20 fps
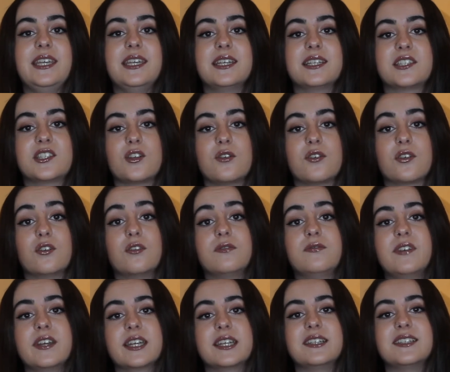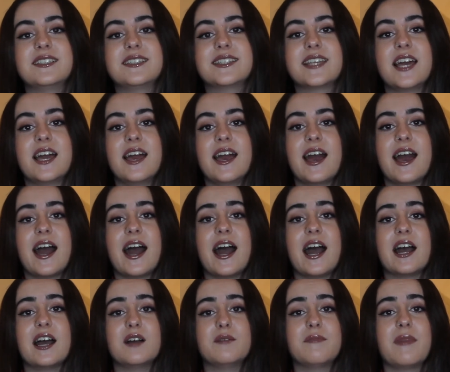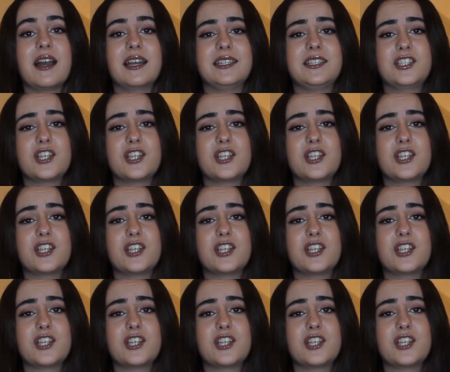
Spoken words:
historical figures. I